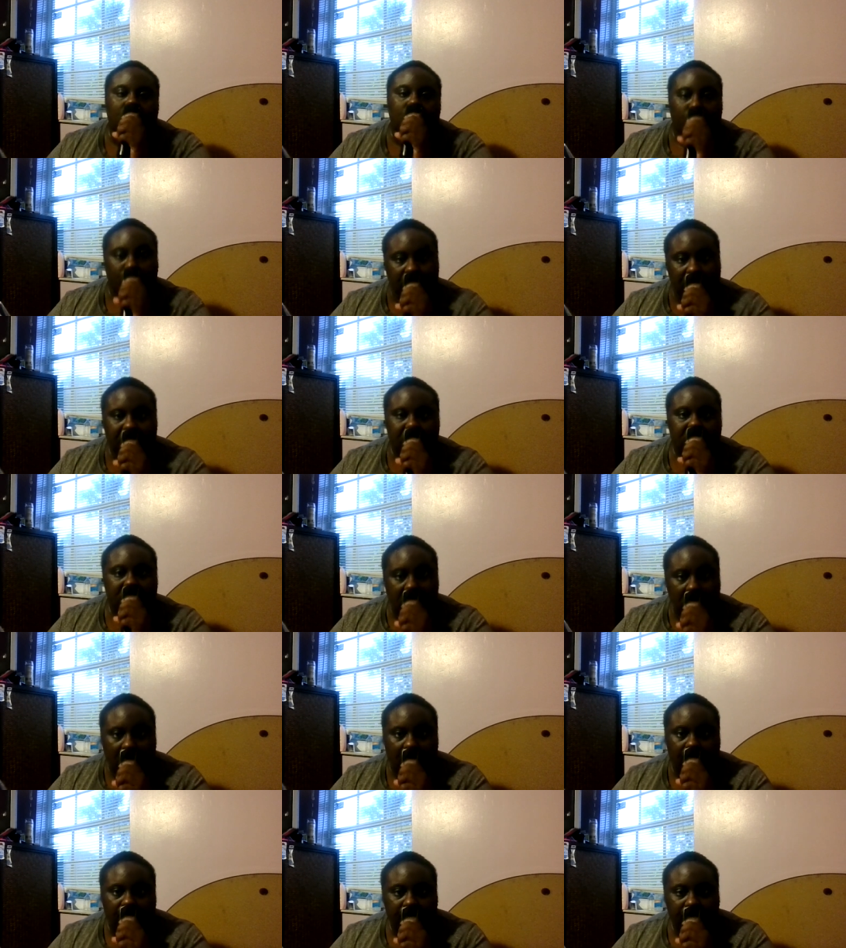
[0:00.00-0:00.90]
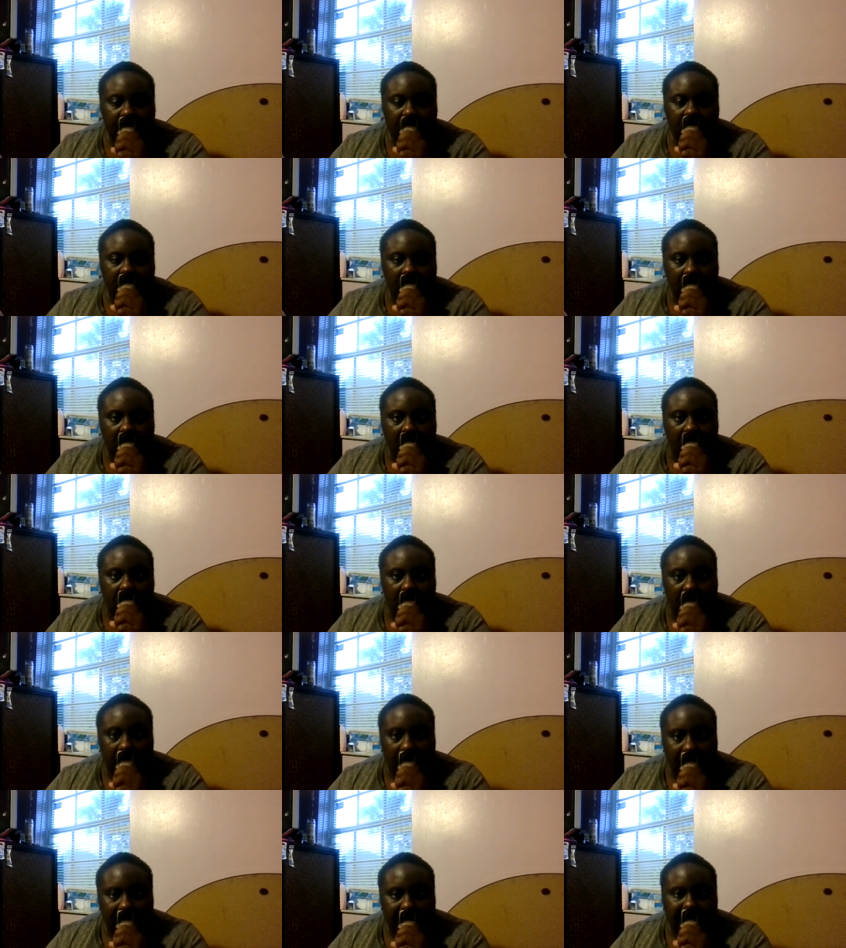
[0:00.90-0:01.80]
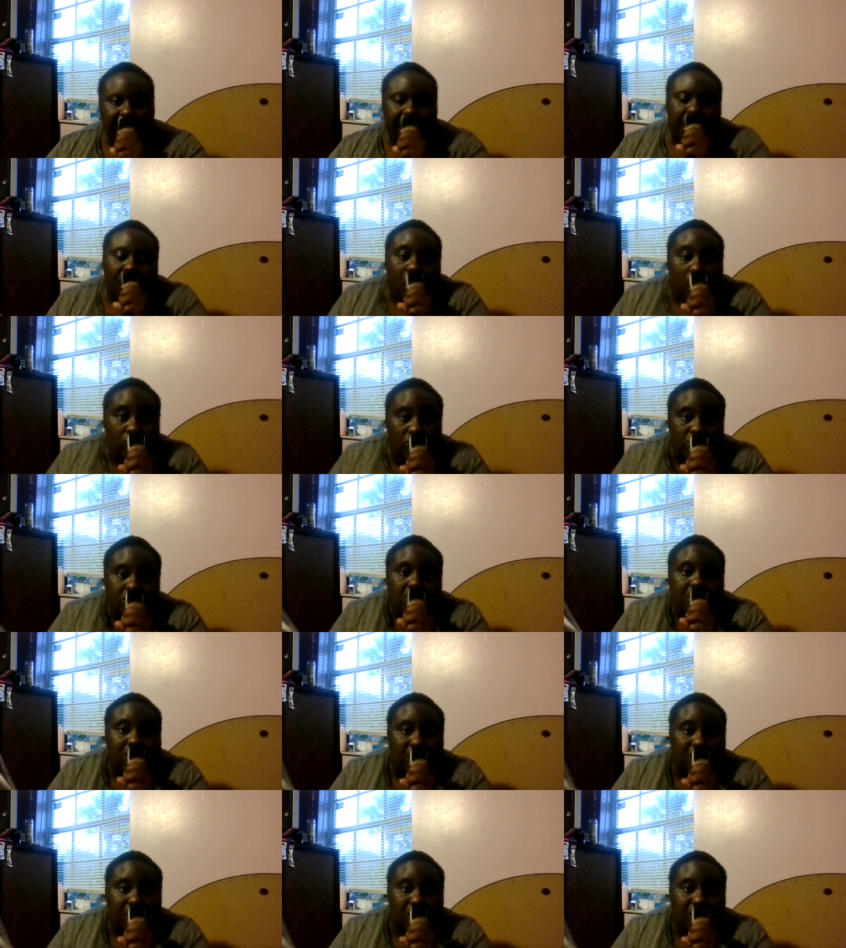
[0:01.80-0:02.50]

real stuff um, that I post on